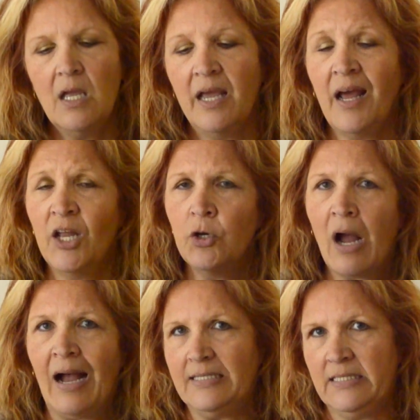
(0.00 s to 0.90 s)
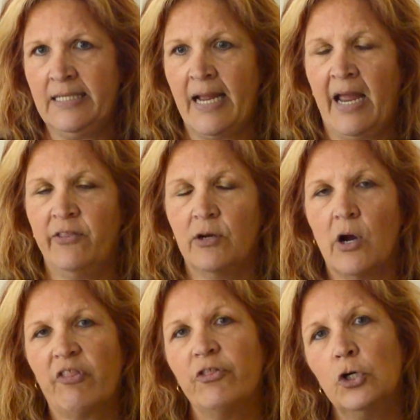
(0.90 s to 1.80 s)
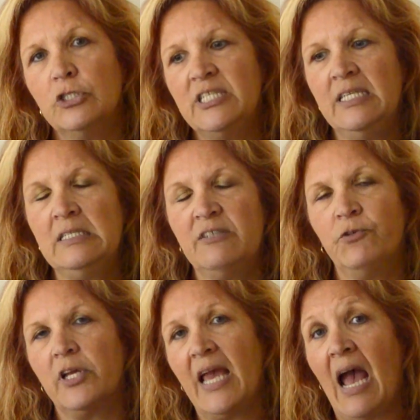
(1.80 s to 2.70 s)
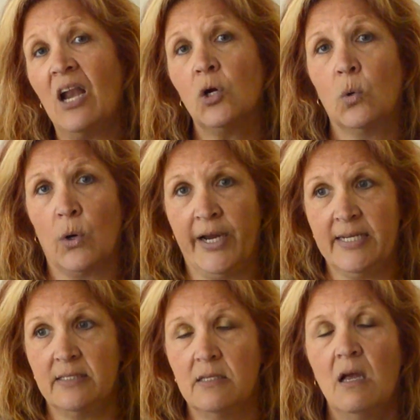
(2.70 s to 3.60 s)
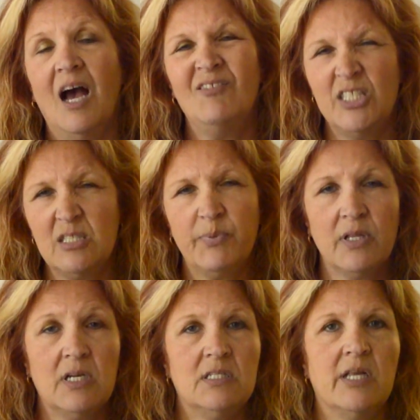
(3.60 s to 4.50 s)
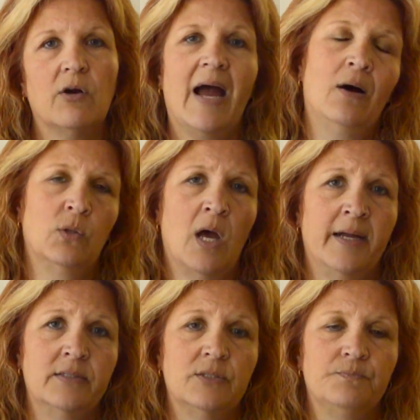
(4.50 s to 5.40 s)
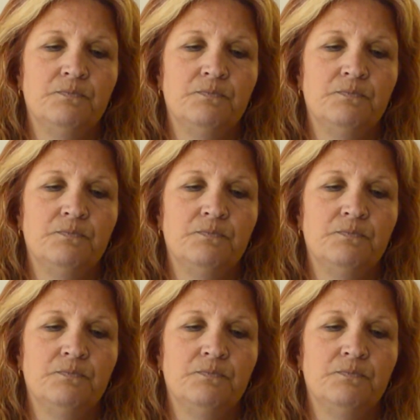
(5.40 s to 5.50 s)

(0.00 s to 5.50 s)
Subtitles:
And under IDEA, there are 13 different categories of disabilities that are outlined.